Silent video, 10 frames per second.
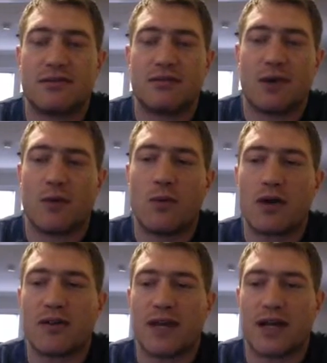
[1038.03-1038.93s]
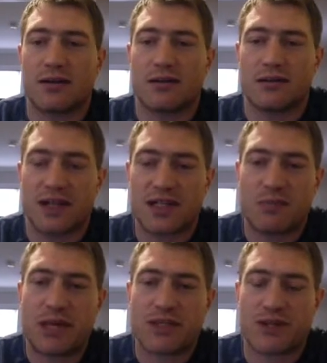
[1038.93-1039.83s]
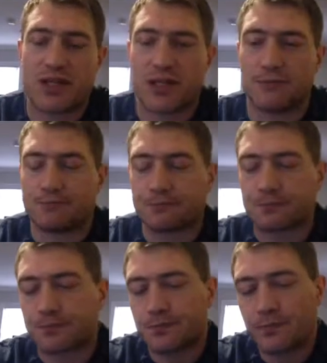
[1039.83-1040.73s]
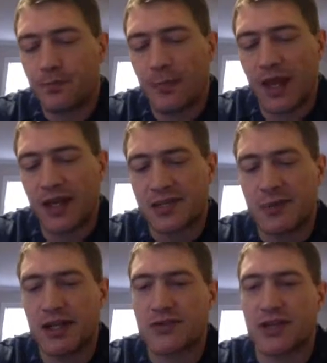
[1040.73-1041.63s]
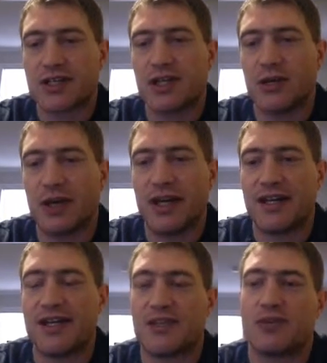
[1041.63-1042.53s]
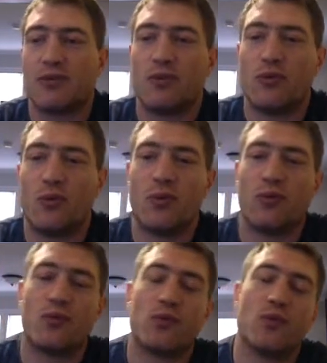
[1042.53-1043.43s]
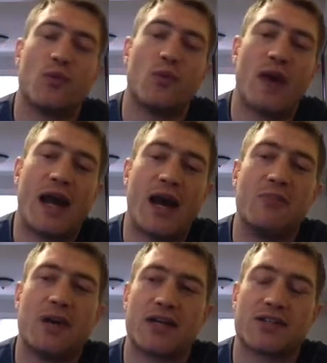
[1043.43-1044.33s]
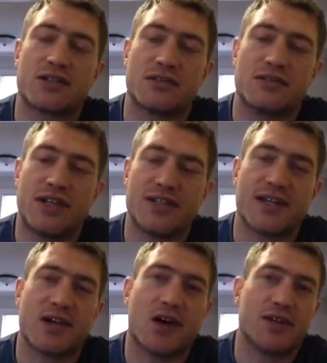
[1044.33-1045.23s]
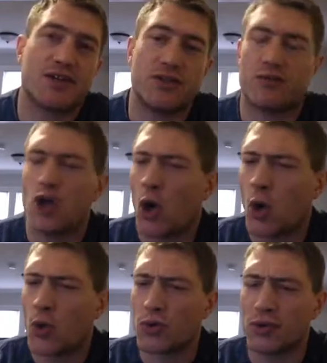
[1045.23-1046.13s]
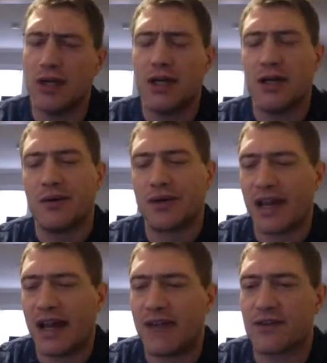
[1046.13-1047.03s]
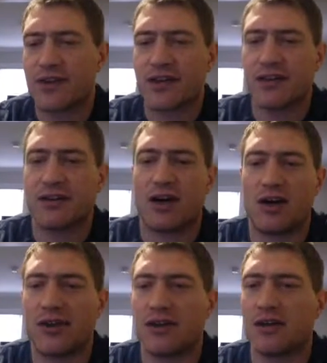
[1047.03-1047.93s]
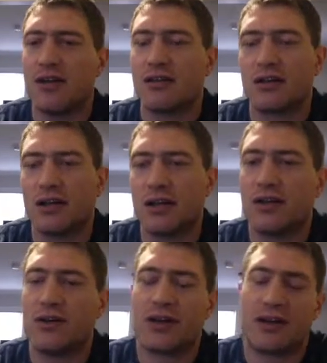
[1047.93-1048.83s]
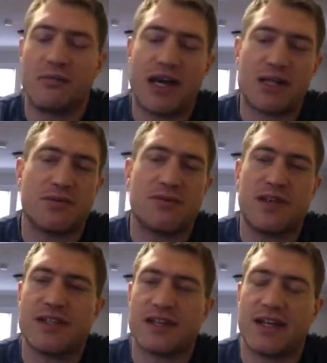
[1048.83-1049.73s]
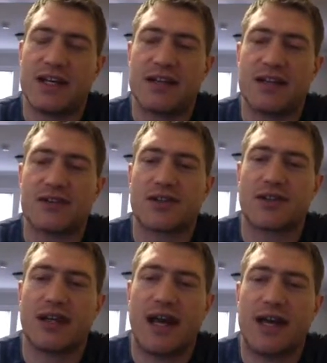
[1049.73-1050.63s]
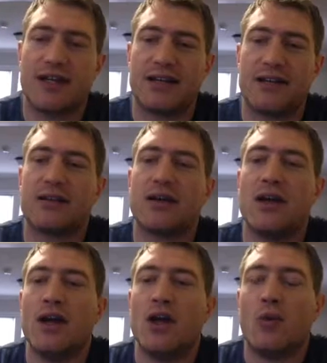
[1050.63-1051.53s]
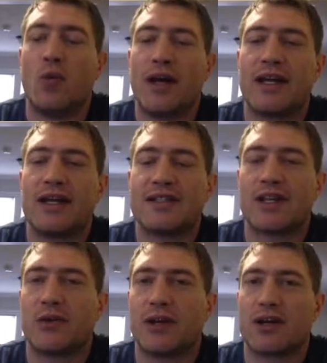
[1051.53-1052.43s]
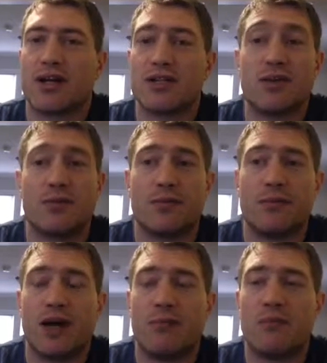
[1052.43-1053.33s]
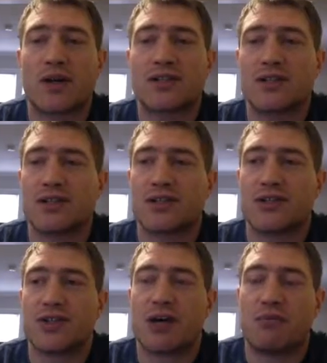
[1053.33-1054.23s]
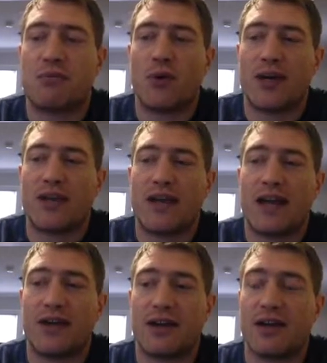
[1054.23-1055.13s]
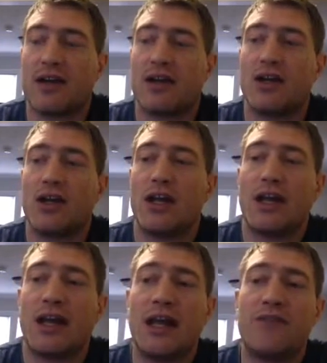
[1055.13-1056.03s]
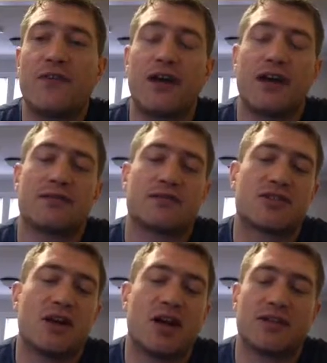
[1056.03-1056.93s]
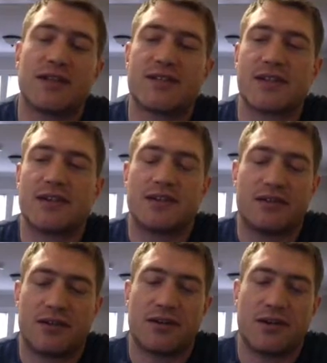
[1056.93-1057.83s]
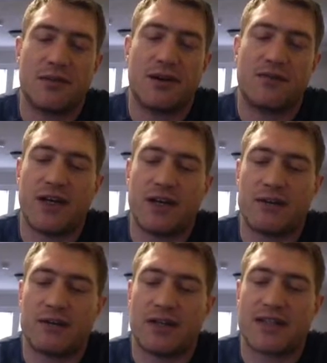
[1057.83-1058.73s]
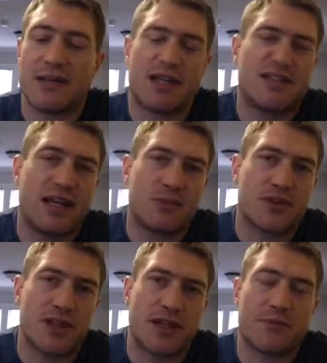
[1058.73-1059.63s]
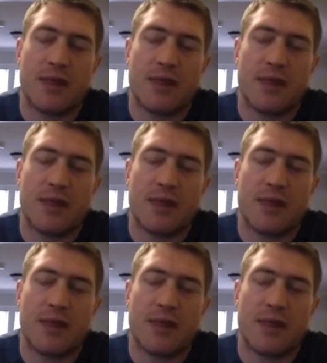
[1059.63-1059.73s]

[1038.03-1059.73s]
a word there, expense ratio. An expense ratio is how much does it cost you total with everything, all the load and the management fees and anything else they're going to add in there. What is it going to cost you? Morningstar does a good job of pointing that out. If a stock, or a fund, let's say it makes 10% a year,